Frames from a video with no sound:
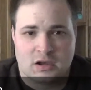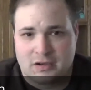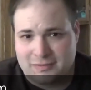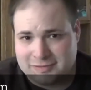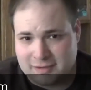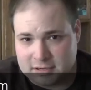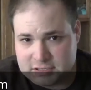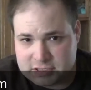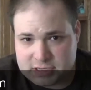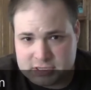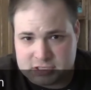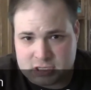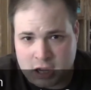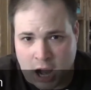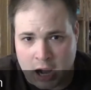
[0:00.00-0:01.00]
For
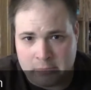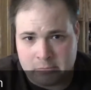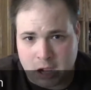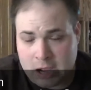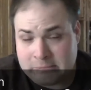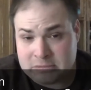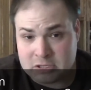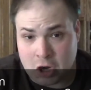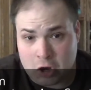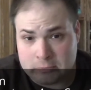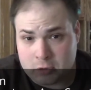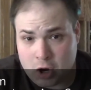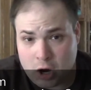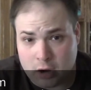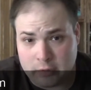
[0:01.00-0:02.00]
instance, I'm an
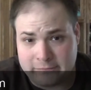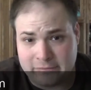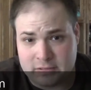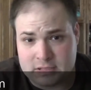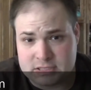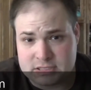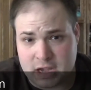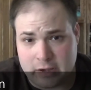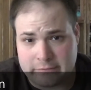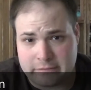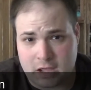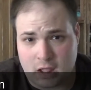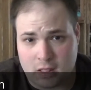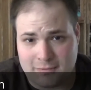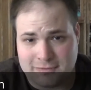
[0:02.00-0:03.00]
armed guard for the state of
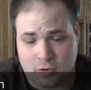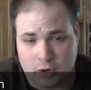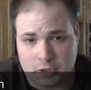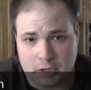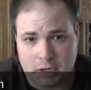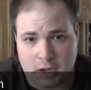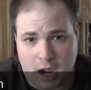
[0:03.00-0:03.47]
California.